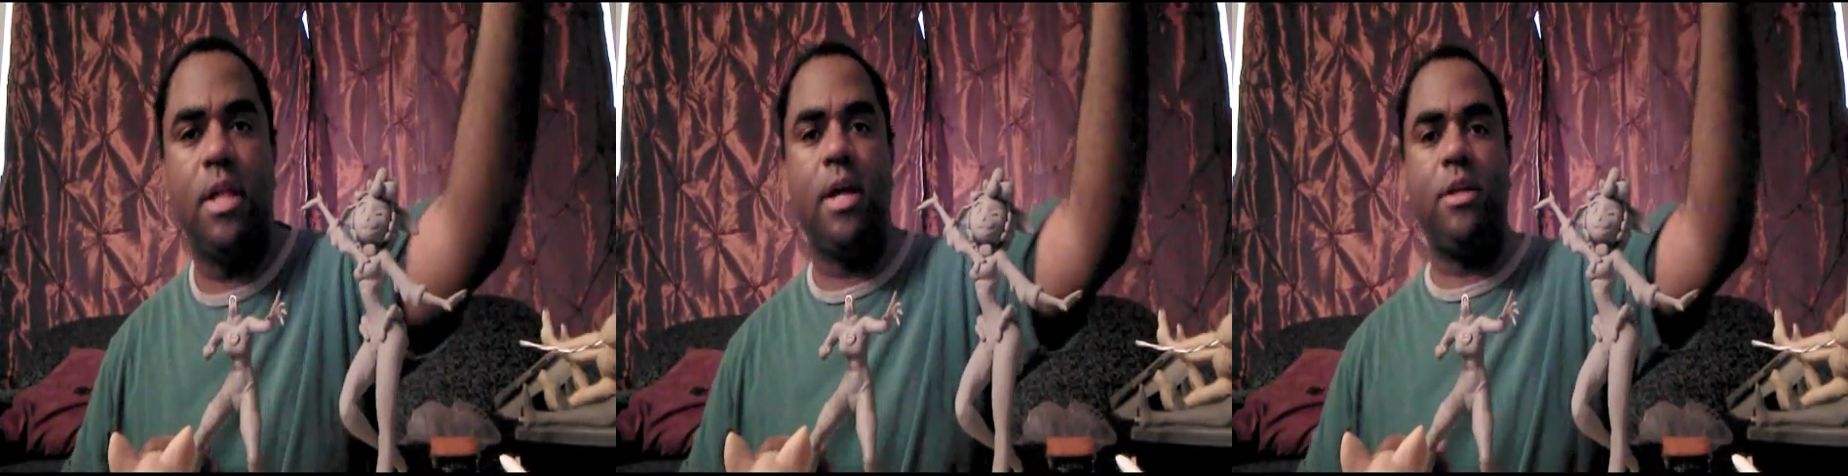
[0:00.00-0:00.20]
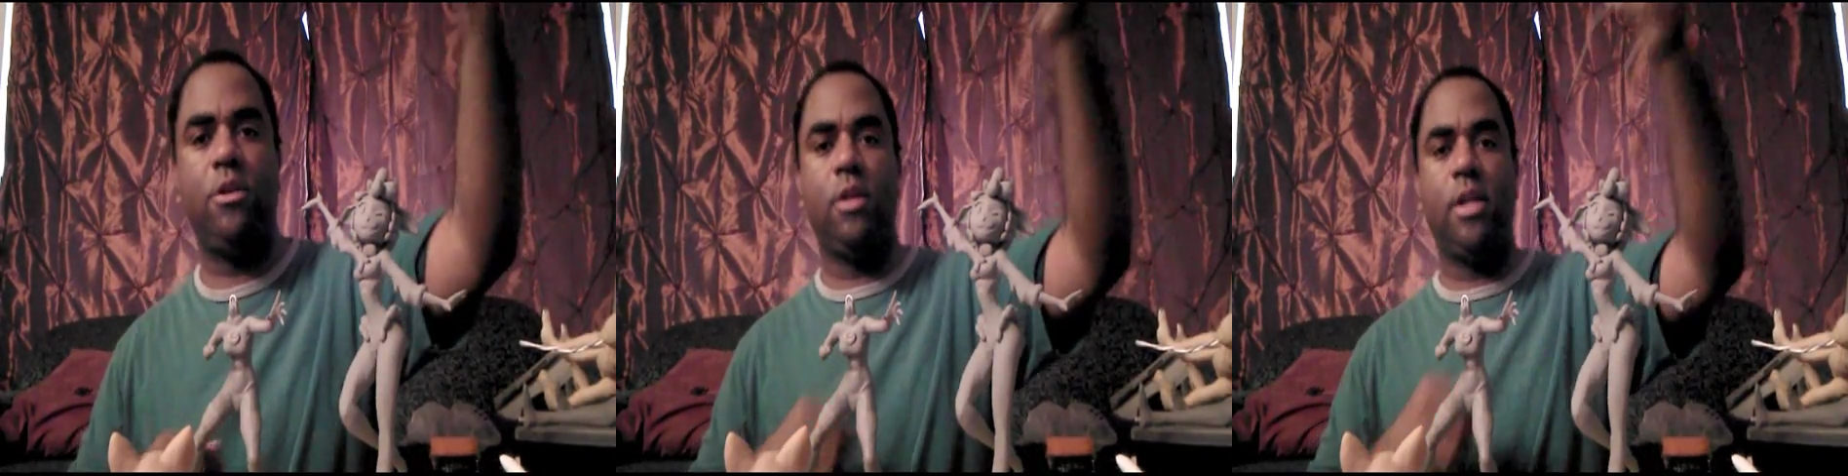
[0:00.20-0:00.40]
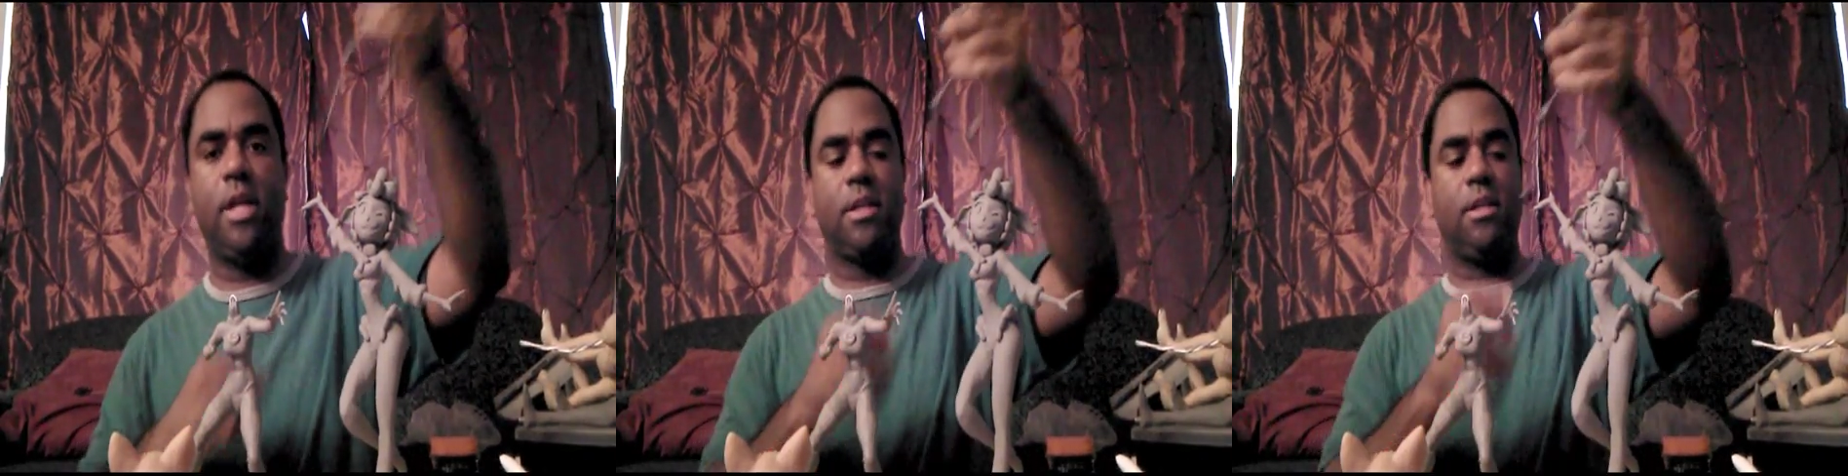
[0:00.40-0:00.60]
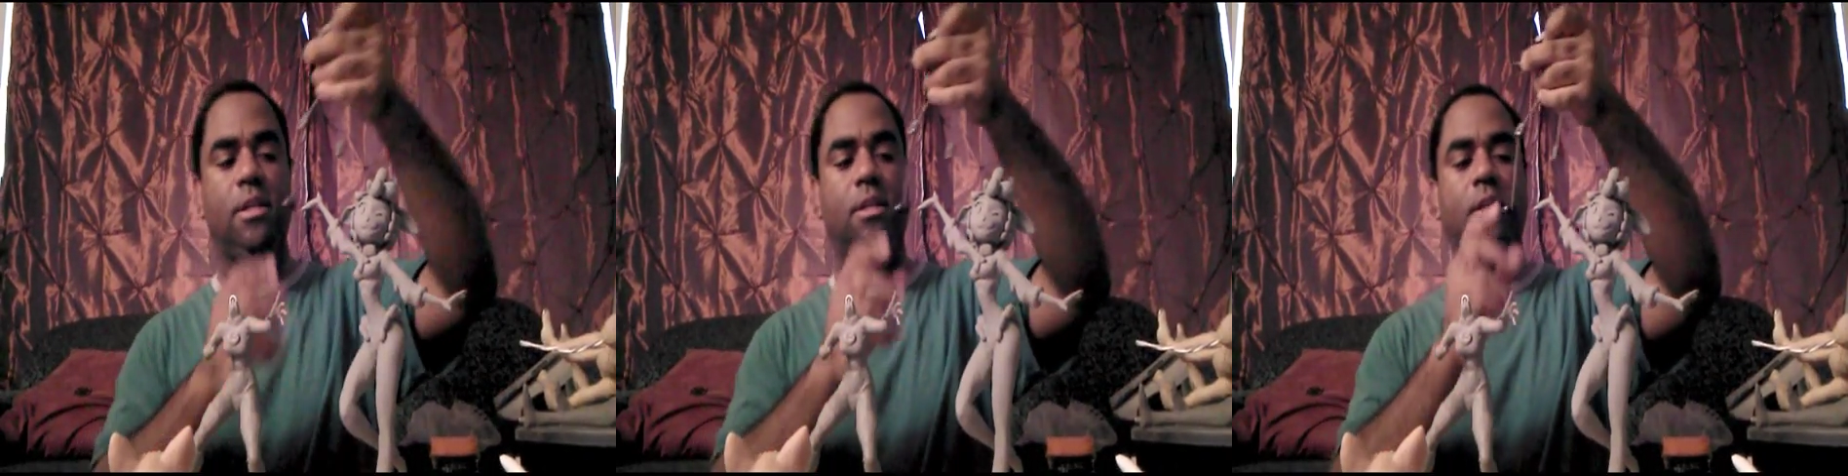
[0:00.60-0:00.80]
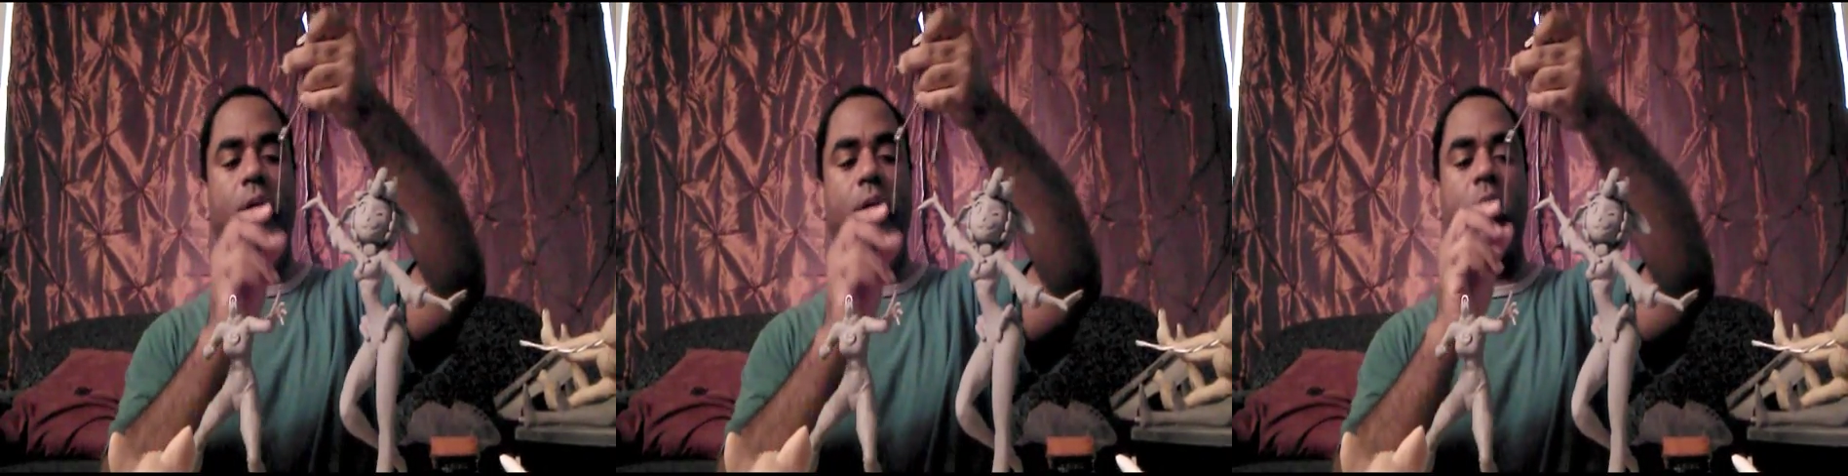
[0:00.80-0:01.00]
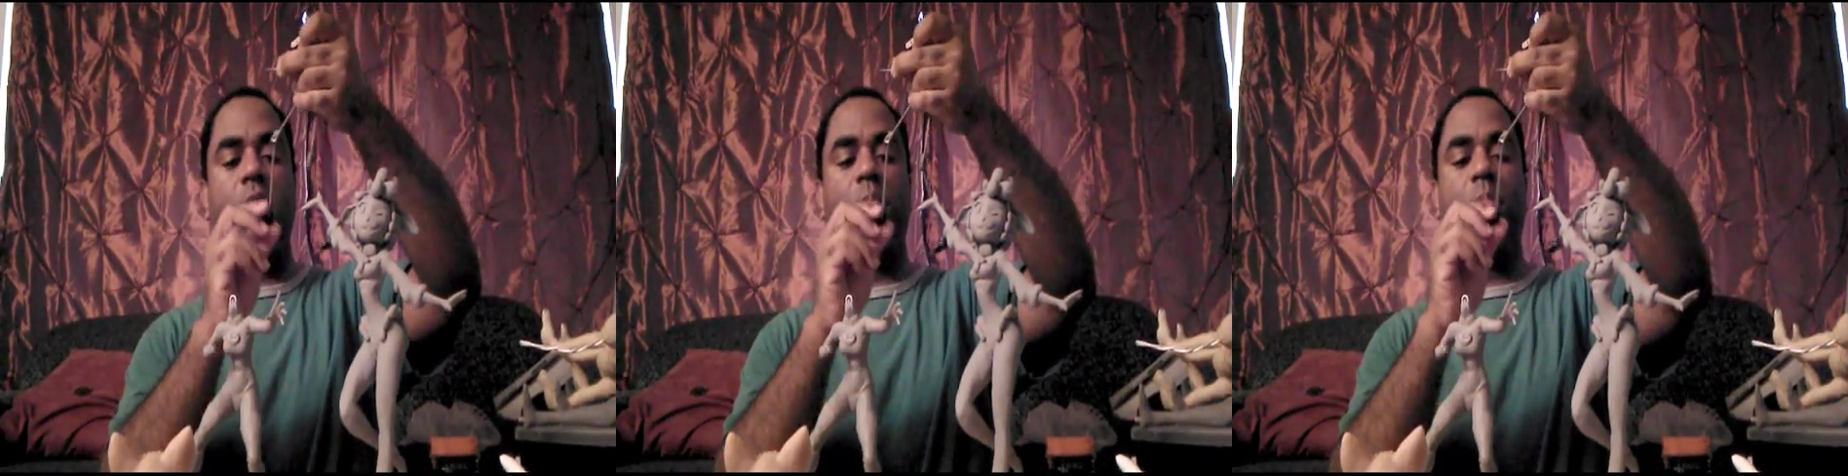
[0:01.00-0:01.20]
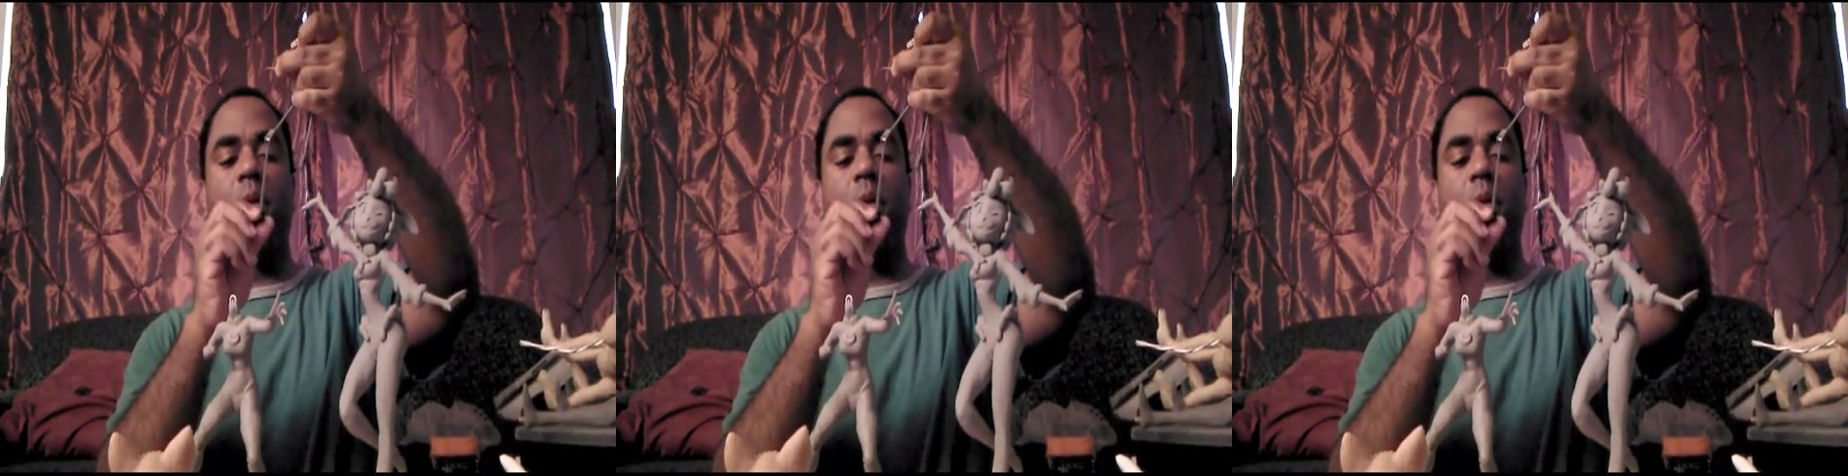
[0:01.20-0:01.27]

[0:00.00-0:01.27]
that you can actually tie your